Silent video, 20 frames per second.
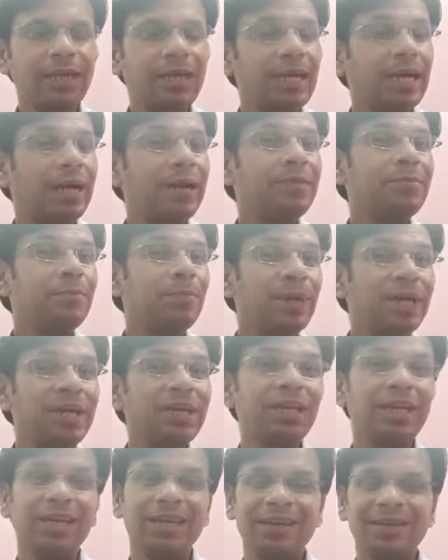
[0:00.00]
and in
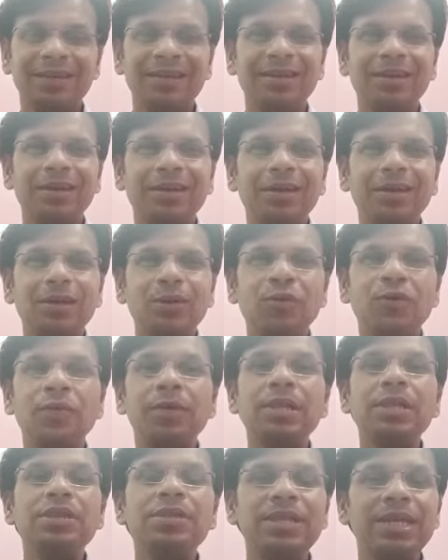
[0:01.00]
beginning we
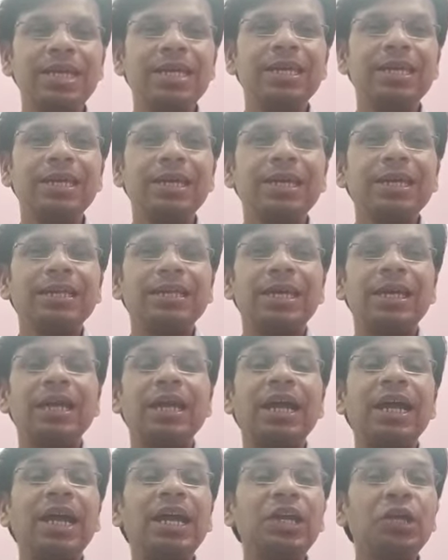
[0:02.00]
will see
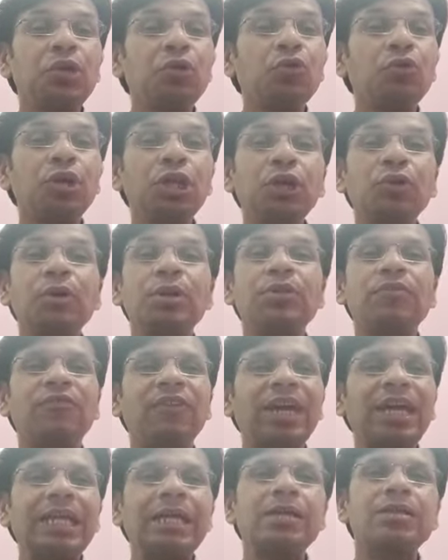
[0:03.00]
that Antonio is
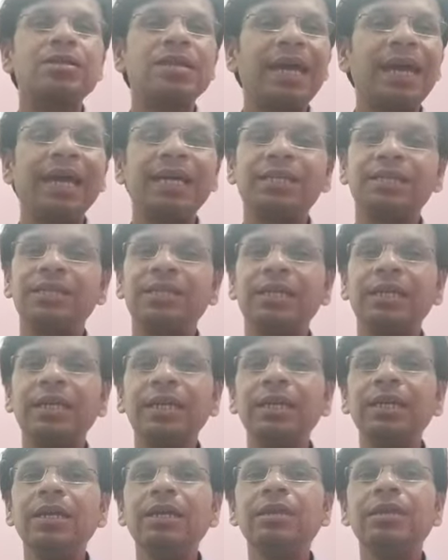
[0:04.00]
very sad.
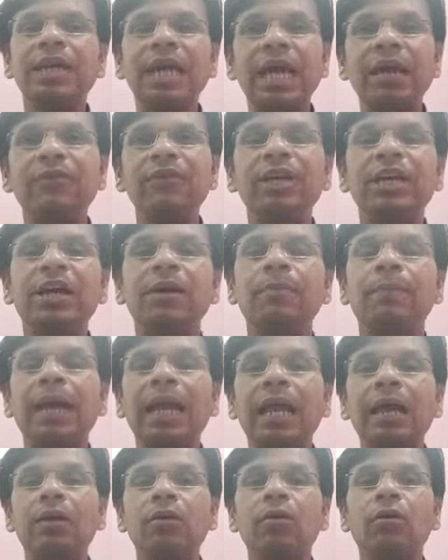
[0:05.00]
He is having a
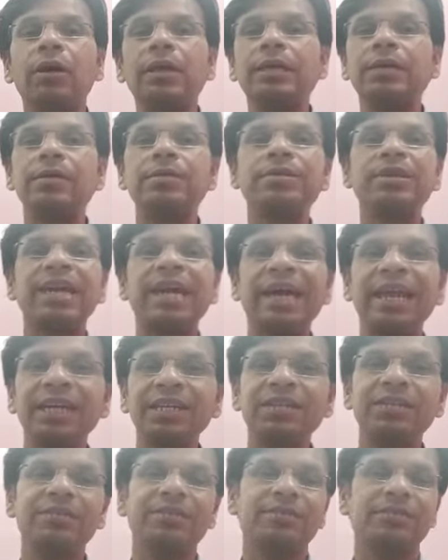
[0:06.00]
melancholious
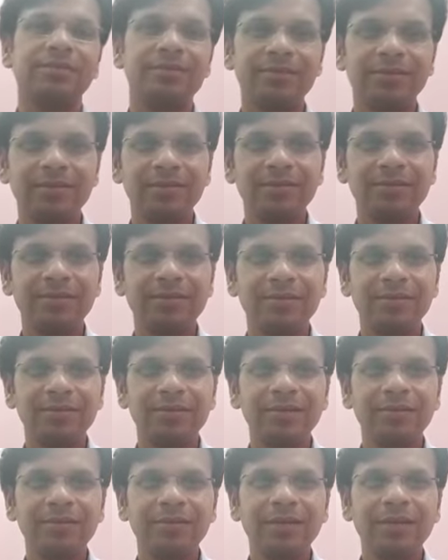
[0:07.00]
character.
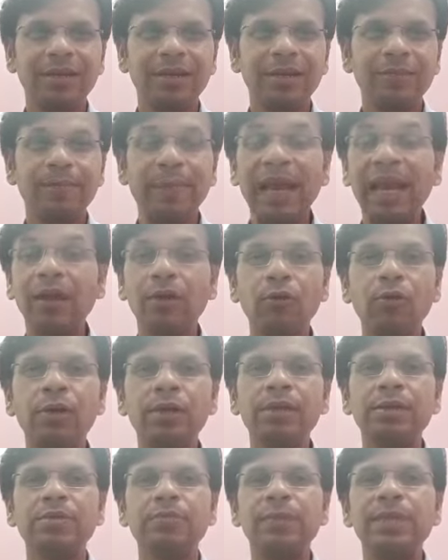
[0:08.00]

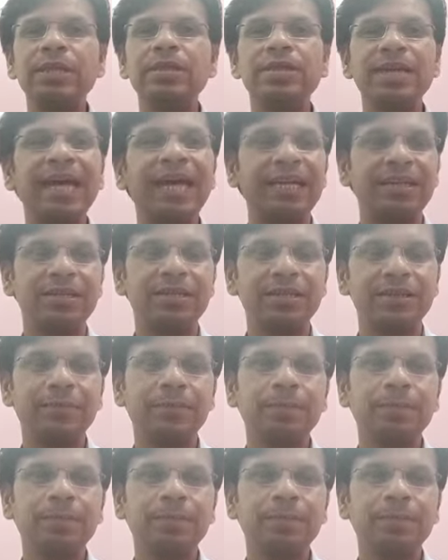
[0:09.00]
Melancholious means sad.